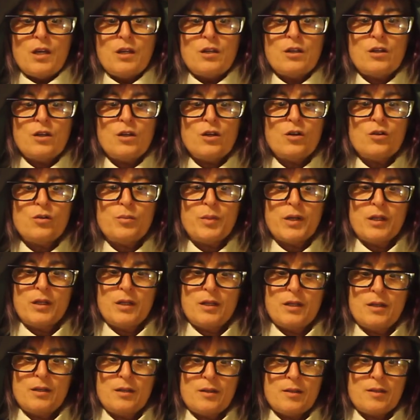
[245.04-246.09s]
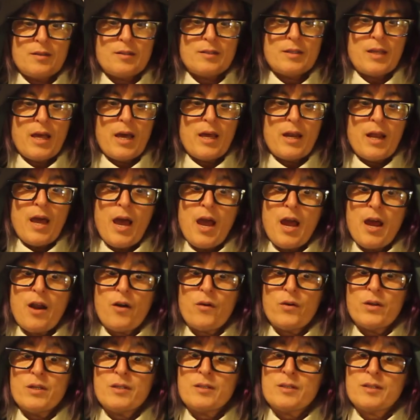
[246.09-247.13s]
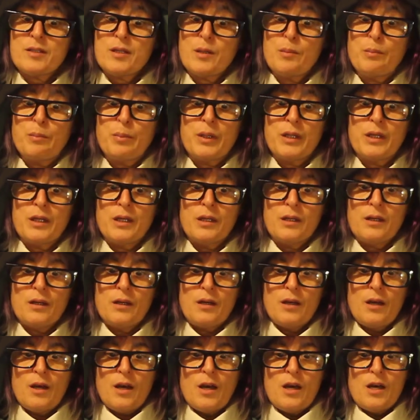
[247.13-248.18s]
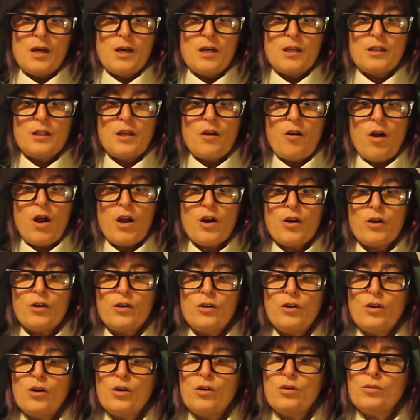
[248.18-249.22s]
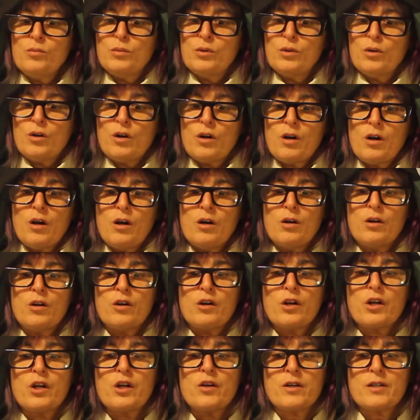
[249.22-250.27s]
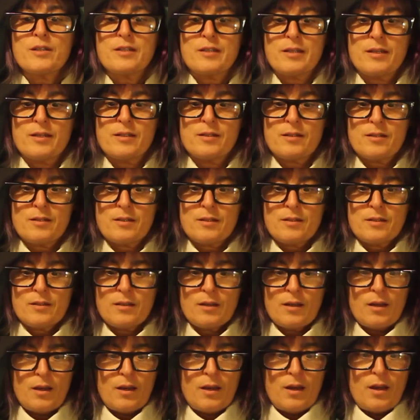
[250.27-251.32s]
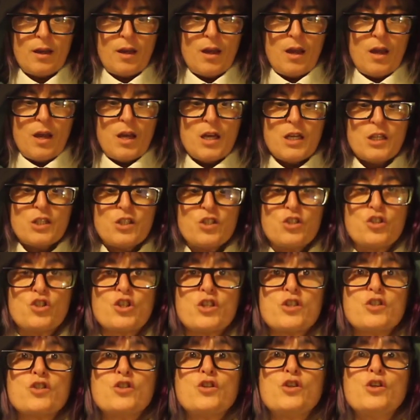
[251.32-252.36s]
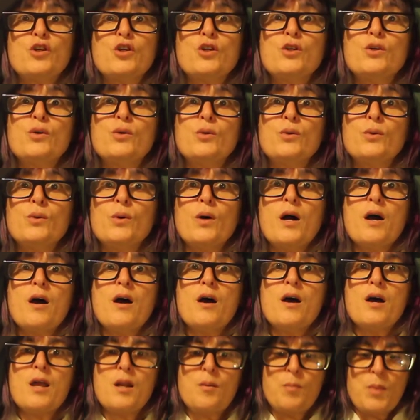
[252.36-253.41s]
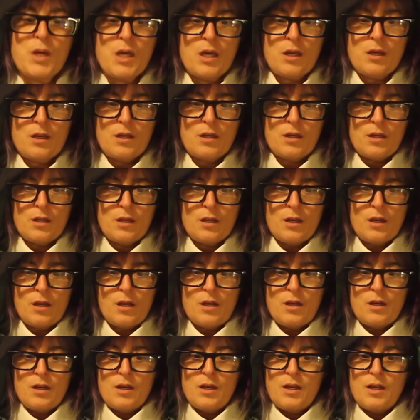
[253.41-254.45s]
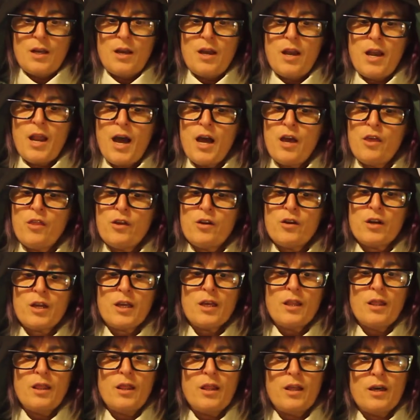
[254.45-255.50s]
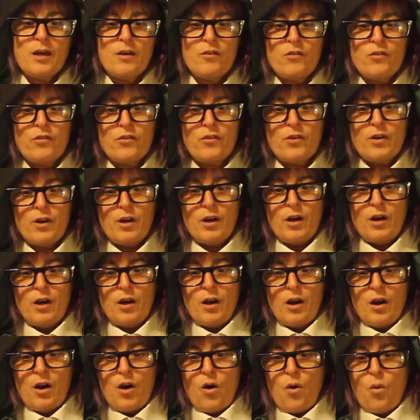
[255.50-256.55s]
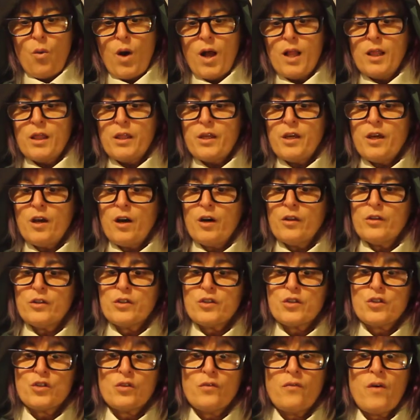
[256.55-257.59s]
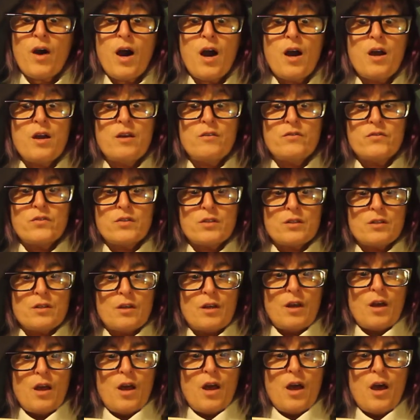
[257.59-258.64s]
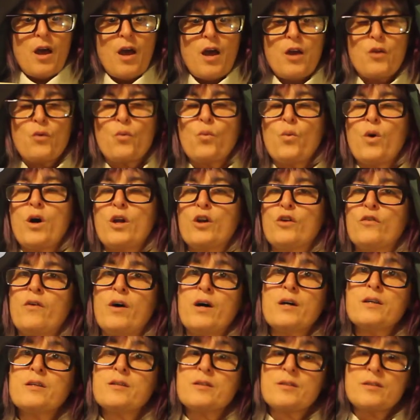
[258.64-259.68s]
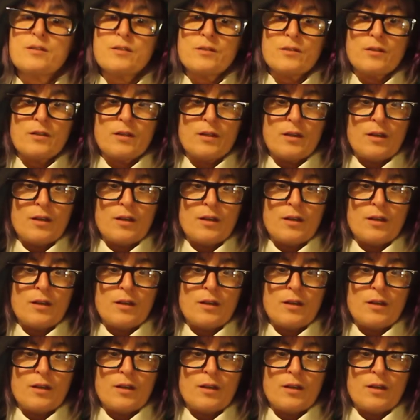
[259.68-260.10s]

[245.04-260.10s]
"Nobody," said Harry simply. "There are no more Horcruxes. It's just you and me. Neither can live while the other survives, and one of us